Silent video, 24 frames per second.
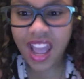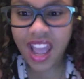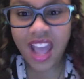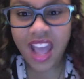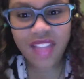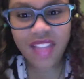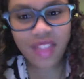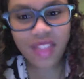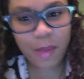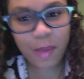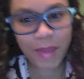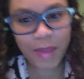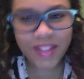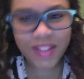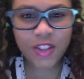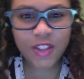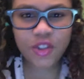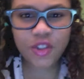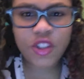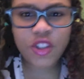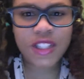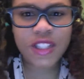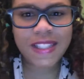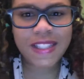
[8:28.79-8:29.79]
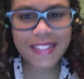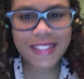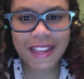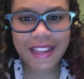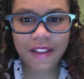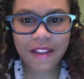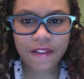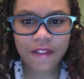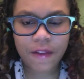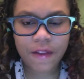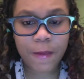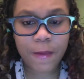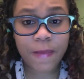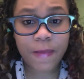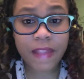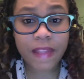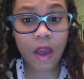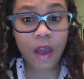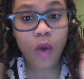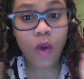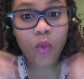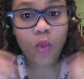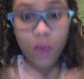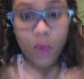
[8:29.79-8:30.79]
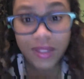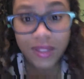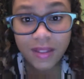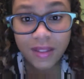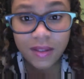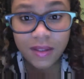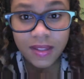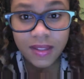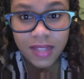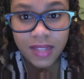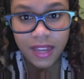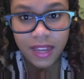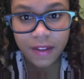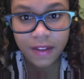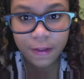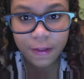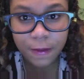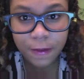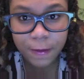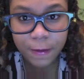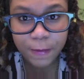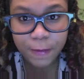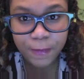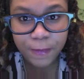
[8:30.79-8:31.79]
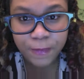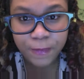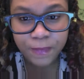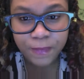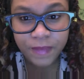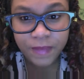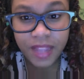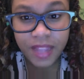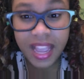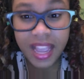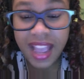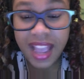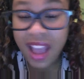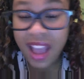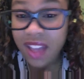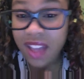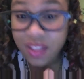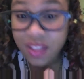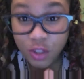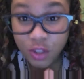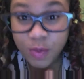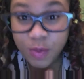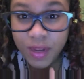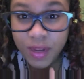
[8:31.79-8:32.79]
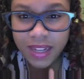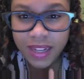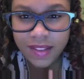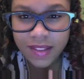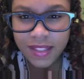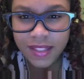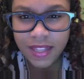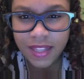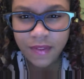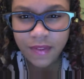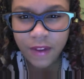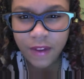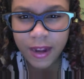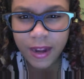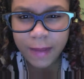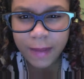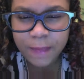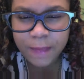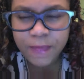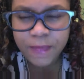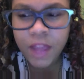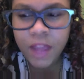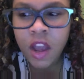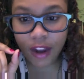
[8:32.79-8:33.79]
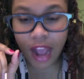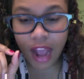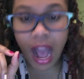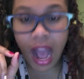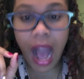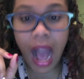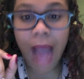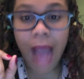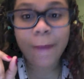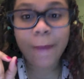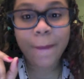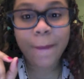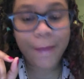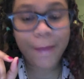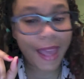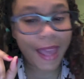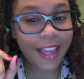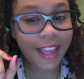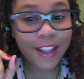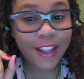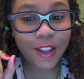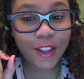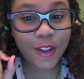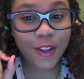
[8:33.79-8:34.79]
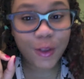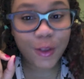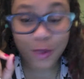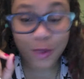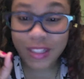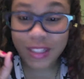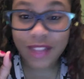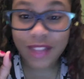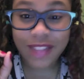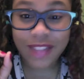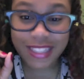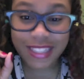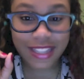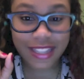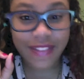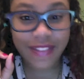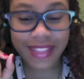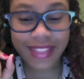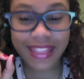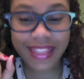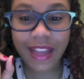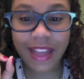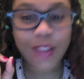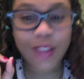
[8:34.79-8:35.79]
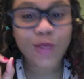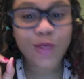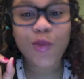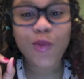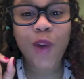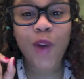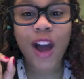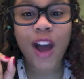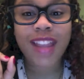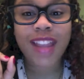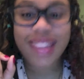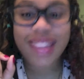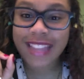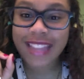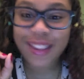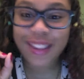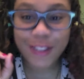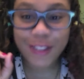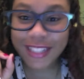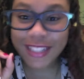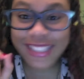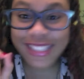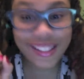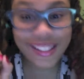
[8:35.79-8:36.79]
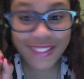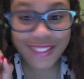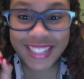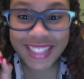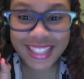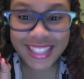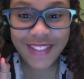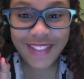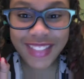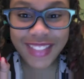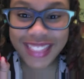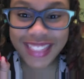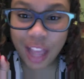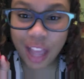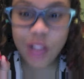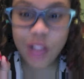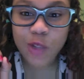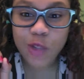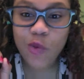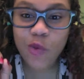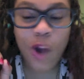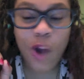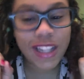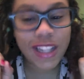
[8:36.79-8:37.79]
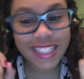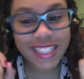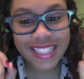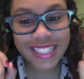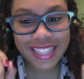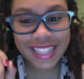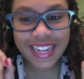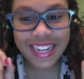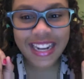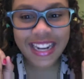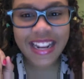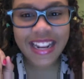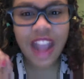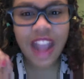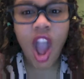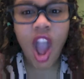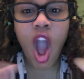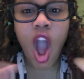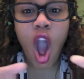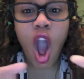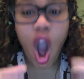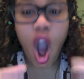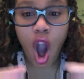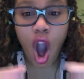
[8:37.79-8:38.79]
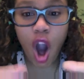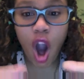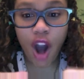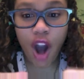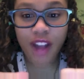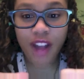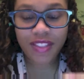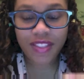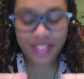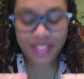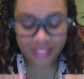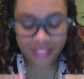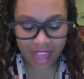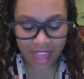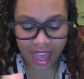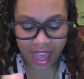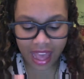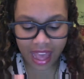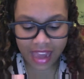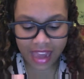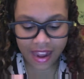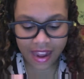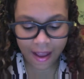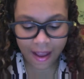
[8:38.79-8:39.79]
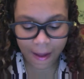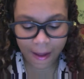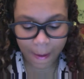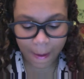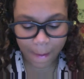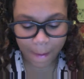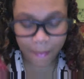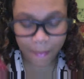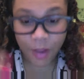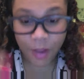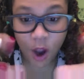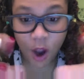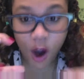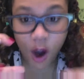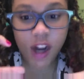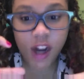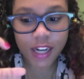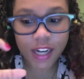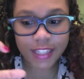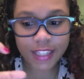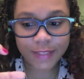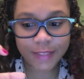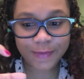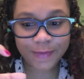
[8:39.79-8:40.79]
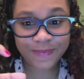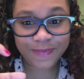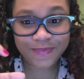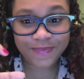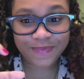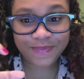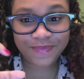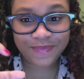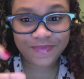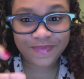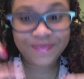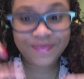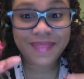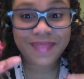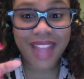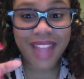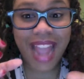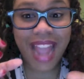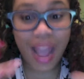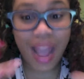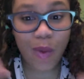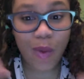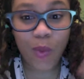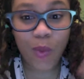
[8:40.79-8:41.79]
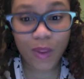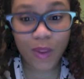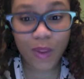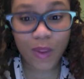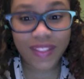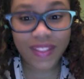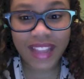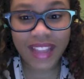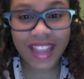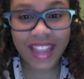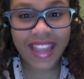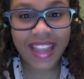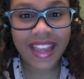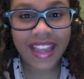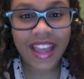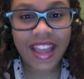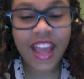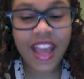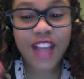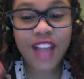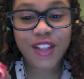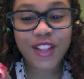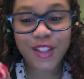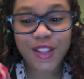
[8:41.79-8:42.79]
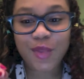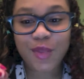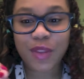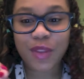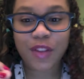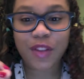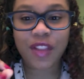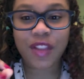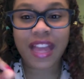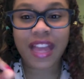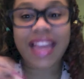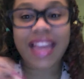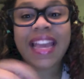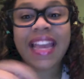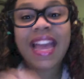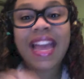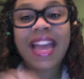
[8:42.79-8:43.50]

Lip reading: They bust into the safe. Now, what's in the safe? There's money in the safe, right? I bet you 77,000 won that there is 77,000 won sitting on that cart. when they're like,